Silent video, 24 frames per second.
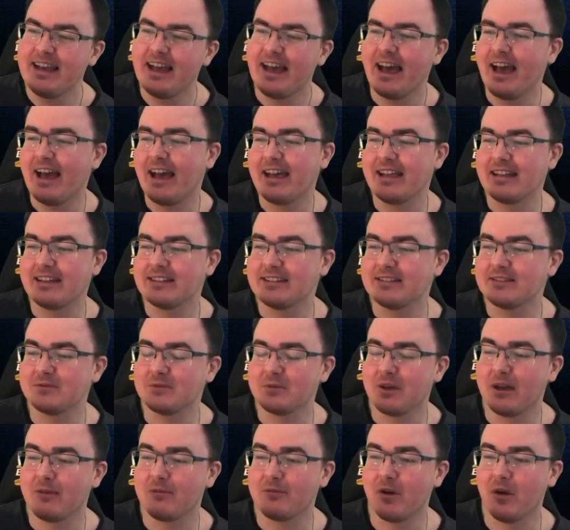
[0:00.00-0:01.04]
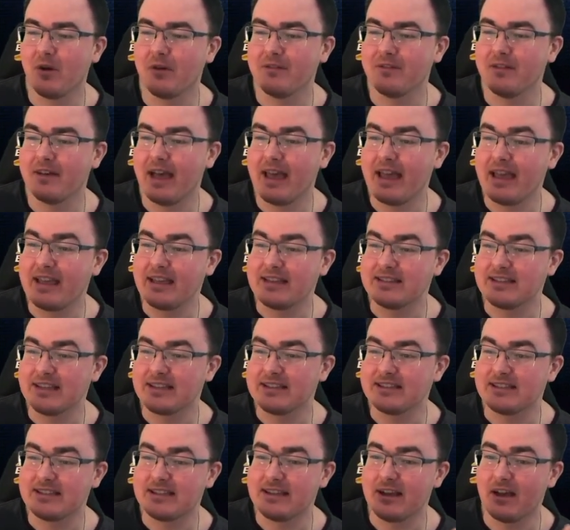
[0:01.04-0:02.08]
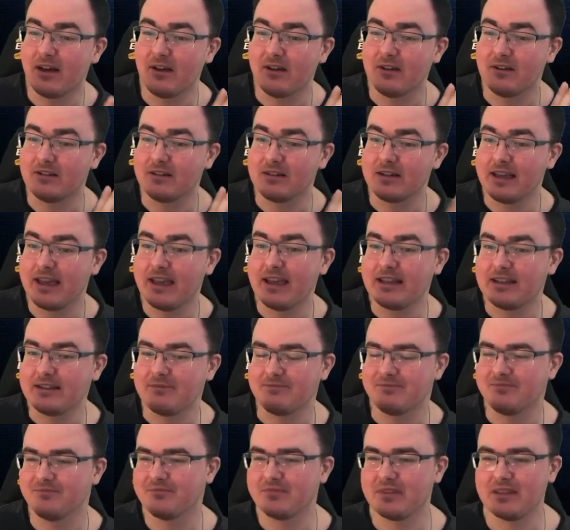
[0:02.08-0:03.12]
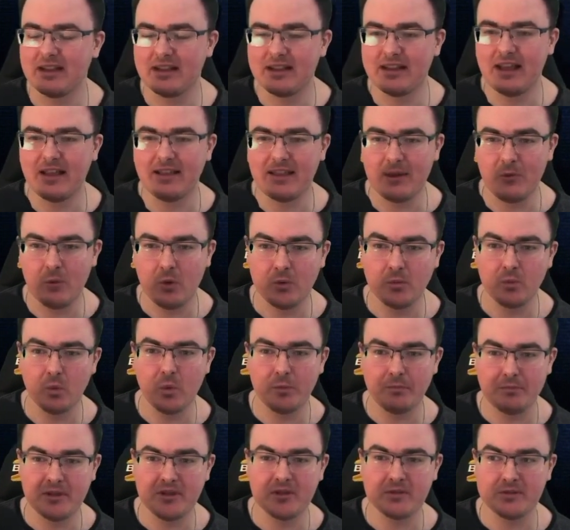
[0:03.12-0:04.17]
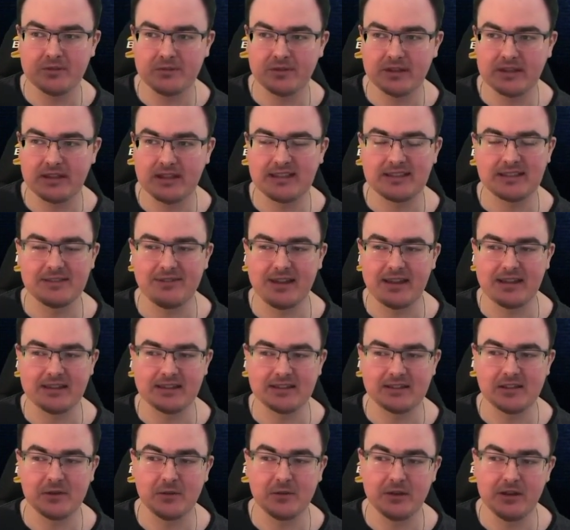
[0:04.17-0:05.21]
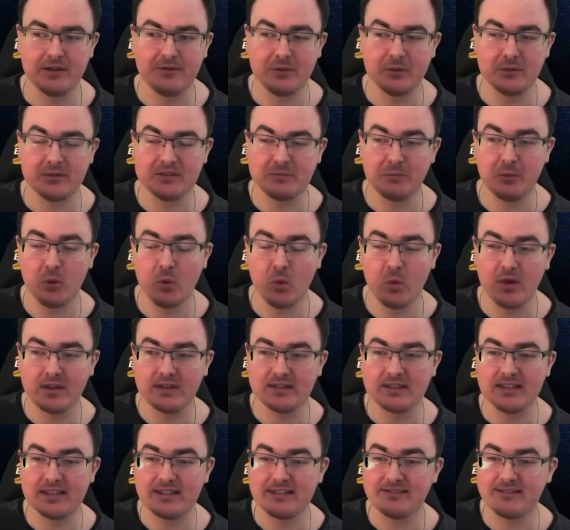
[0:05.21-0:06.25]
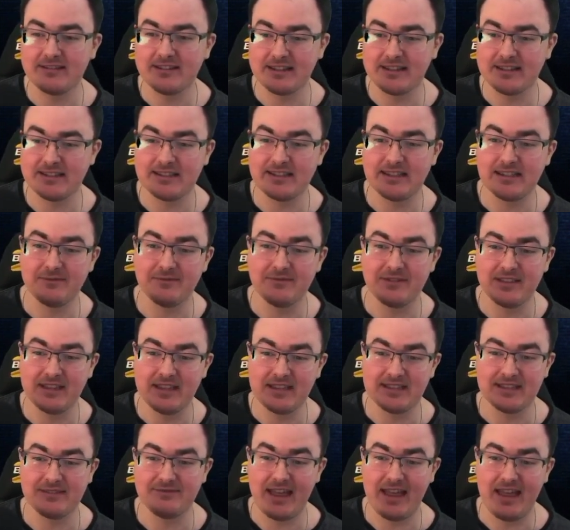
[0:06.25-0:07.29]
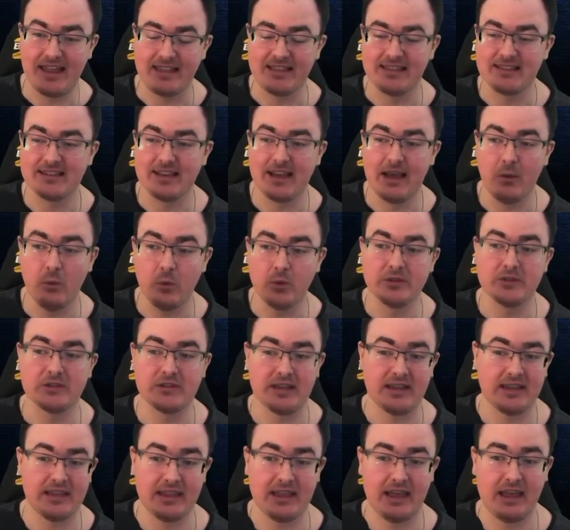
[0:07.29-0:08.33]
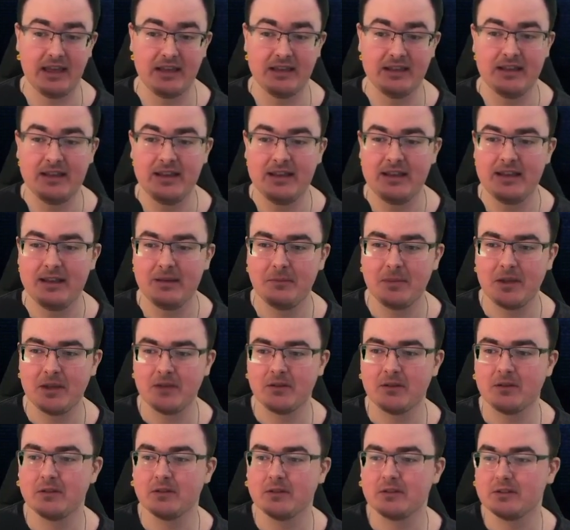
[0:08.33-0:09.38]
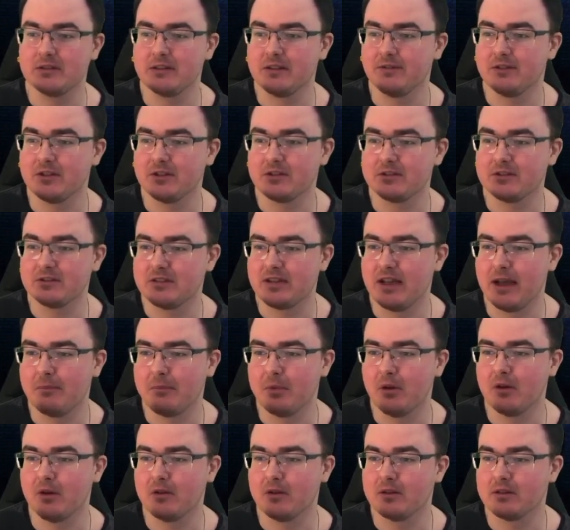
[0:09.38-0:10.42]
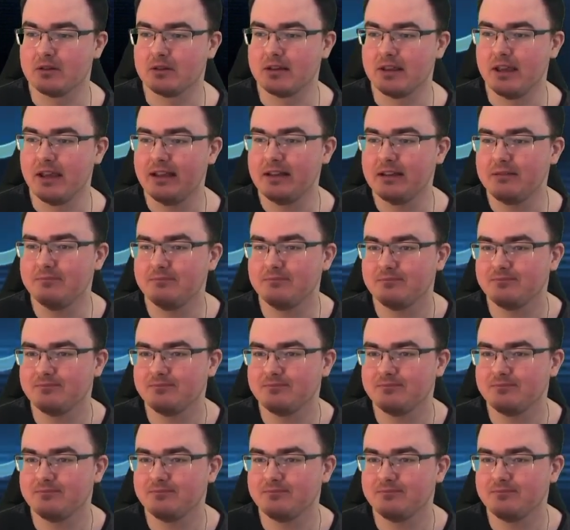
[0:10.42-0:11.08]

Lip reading: And I've got a Zeta on Kanan. Now that one would be useful in this event, so if you were to put one Zeta in this team for this event, I would say that, because if I just tap on Kanan,